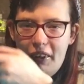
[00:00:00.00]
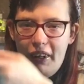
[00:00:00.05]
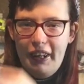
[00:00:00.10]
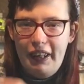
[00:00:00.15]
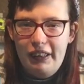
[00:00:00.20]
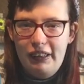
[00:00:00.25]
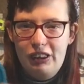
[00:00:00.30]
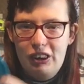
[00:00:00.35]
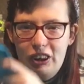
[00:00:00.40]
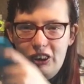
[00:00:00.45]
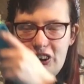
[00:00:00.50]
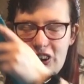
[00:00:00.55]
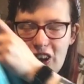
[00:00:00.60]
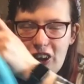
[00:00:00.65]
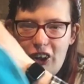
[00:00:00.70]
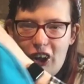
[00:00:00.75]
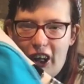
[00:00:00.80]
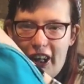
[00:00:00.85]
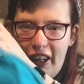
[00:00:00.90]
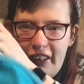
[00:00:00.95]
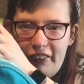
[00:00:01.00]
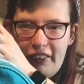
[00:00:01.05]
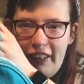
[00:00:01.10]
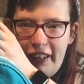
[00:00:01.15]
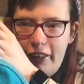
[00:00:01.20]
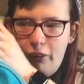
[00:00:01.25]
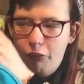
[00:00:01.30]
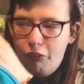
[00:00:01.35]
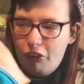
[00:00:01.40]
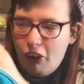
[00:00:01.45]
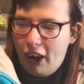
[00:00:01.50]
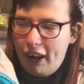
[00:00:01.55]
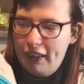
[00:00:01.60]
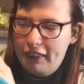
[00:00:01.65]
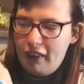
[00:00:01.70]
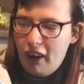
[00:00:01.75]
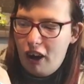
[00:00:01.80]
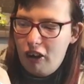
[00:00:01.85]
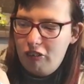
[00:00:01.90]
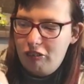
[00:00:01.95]
it's just a nice little size
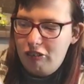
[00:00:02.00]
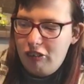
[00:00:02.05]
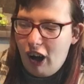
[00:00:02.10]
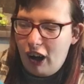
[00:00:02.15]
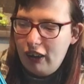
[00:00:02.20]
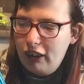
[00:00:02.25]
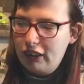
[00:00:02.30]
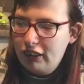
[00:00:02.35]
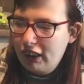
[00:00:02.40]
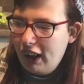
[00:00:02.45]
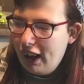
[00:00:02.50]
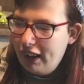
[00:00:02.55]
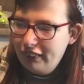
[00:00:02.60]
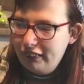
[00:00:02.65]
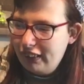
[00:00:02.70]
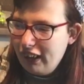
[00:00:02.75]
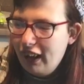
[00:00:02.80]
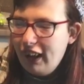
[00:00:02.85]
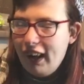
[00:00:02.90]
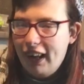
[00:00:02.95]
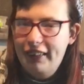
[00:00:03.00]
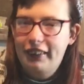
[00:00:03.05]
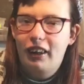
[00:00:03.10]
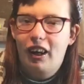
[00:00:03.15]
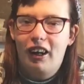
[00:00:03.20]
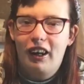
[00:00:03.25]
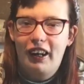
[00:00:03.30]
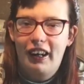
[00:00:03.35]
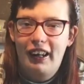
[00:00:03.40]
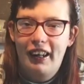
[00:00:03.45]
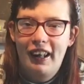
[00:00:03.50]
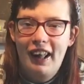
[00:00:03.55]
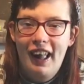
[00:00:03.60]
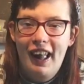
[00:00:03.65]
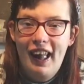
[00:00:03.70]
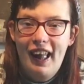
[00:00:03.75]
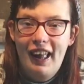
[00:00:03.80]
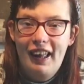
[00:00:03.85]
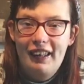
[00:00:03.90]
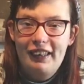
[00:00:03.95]
rucksack, and I
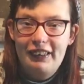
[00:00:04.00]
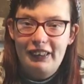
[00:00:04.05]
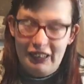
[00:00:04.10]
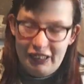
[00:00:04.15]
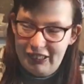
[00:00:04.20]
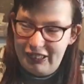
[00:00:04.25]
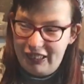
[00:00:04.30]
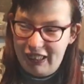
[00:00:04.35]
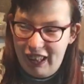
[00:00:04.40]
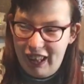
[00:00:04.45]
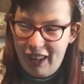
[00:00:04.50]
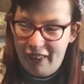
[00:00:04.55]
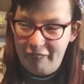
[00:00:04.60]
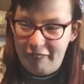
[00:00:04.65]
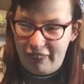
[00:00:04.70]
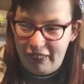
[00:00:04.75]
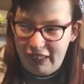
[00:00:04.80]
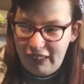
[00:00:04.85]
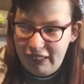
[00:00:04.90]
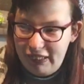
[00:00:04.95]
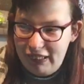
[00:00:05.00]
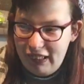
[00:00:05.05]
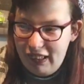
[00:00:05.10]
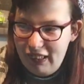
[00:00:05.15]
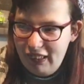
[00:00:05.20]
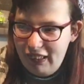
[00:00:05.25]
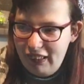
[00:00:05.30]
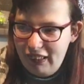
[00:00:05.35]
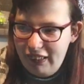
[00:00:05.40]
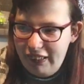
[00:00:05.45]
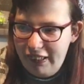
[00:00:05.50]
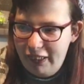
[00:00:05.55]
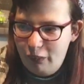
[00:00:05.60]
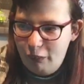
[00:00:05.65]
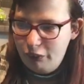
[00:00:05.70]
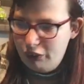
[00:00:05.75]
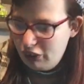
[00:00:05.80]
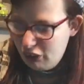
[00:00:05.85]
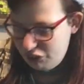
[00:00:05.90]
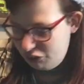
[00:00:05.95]
used to love these
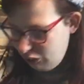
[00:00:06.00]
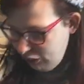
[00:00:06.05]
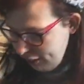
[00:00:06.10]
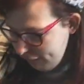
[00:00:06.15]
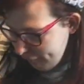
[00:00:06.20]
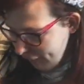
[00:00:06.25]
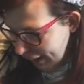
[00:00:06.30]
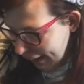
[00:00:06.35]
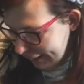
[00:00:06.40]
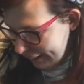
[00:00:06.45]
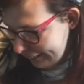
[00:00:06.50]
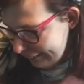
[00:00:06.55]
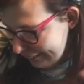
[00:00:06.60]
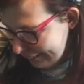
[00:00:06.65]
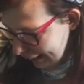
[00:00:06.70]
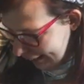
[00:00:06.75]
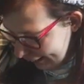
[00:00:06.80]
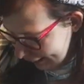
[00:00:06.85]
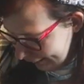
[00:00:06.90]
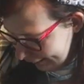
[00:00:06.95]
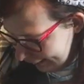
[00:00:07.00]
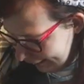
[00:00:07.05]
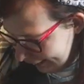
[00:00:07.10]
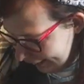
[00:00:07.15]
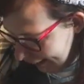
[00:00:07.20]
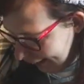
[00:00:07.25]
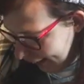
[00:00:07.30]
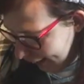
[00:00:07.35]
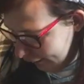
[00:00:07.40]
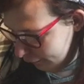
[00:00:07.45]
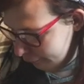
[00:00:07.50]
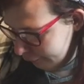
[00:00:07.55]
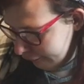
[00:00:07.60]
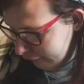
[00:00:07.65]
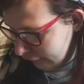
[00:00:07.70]
little Just Do It bags, so you know.